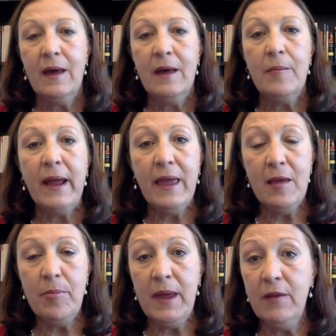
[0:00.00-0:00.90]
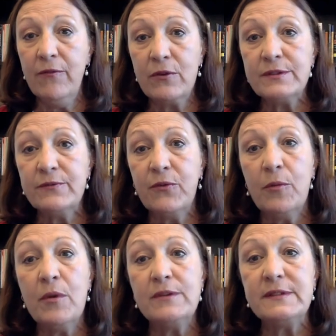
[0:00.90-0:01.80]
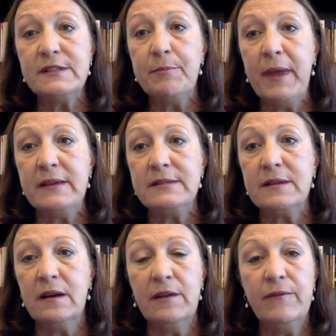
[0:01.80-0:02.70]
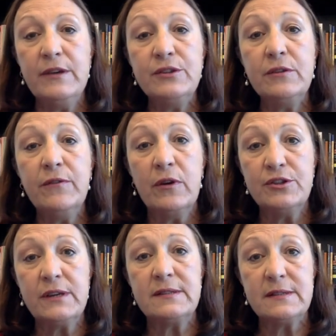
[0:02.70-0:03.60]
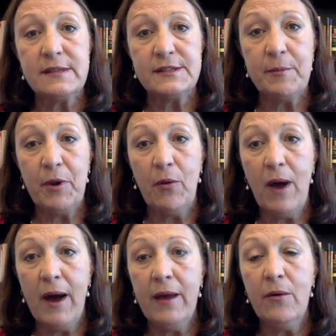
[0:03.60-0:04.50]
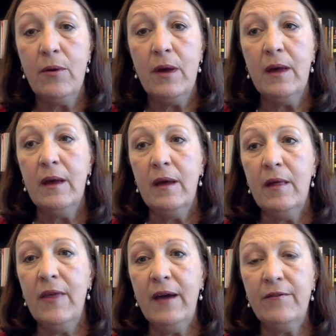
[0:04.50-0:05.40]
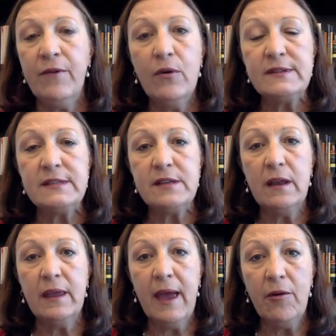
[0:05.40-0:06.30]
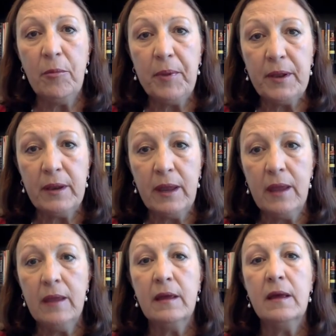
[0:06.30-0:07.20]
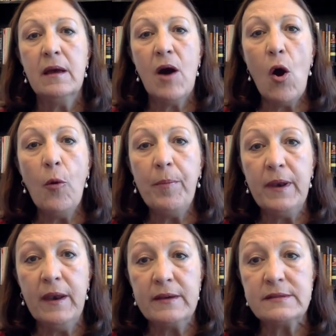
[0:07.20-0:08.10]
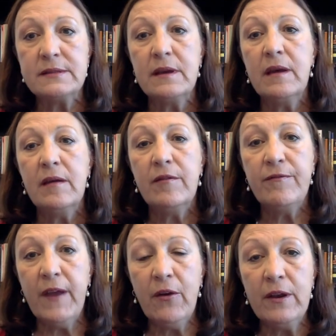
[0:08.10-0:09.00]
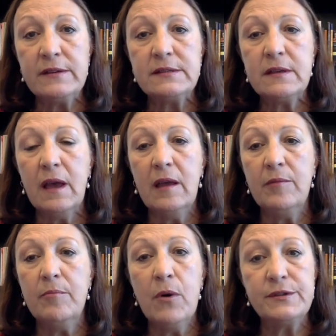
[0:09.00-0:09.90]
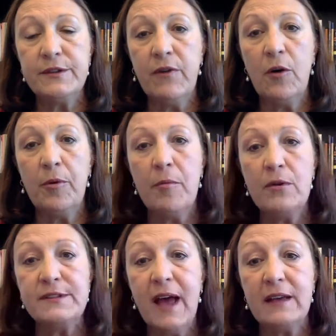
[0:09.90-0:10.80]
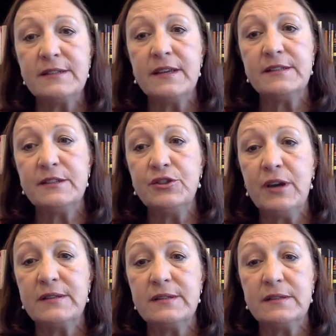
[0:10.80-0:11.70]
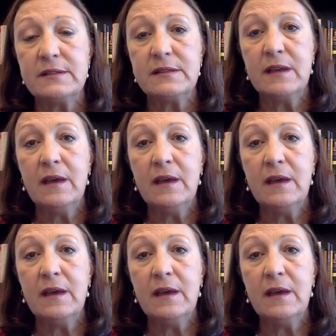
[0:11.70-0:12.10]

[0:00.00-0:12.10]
My campaign, first and foremost, is based on a vision for a justice system in Ohio that focuses on accountability, openness, fairness, and most of all, promotes access to justice.